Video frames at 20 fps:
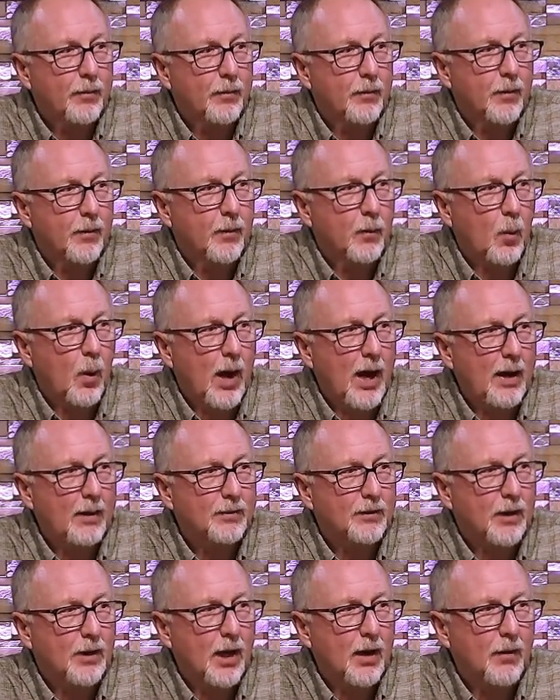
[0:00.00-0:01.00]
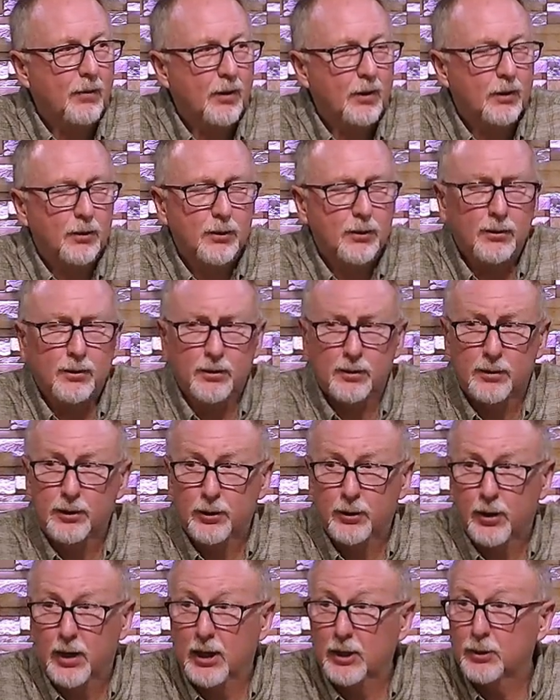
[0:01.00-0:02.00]
Wives, love your,
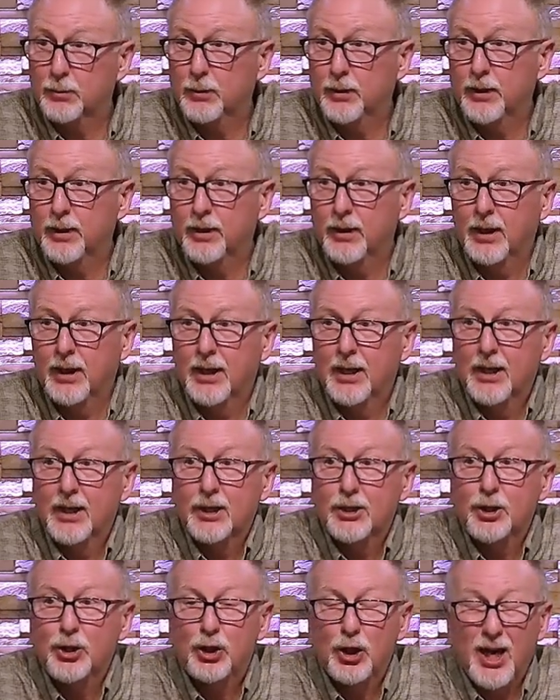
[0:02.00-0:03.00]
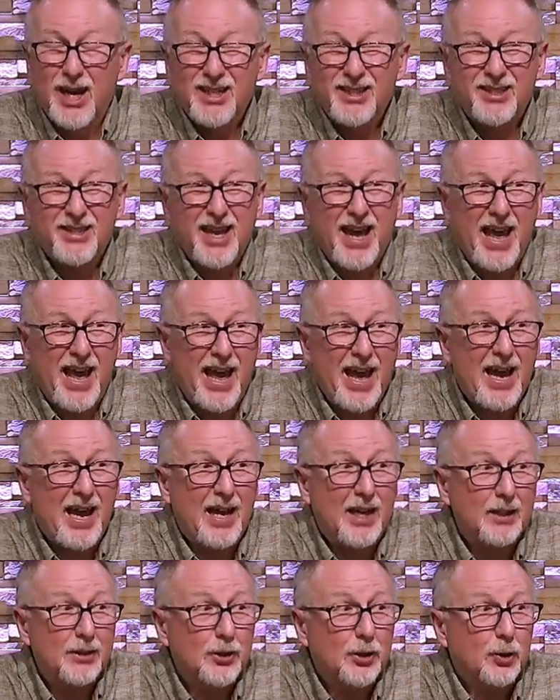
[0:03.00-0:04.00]
your husband just
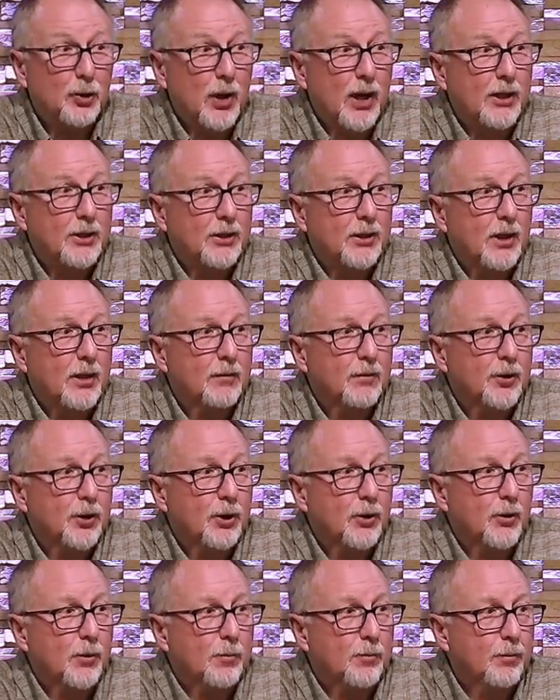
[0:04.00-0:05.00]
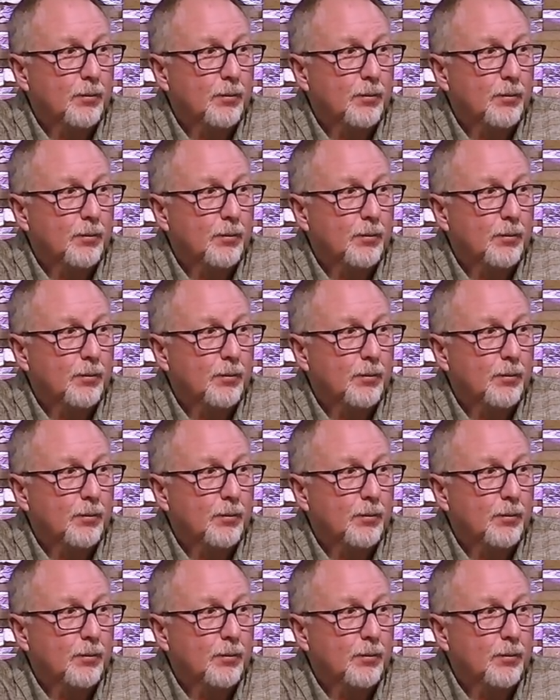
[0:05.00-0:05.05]
as Christ loves you.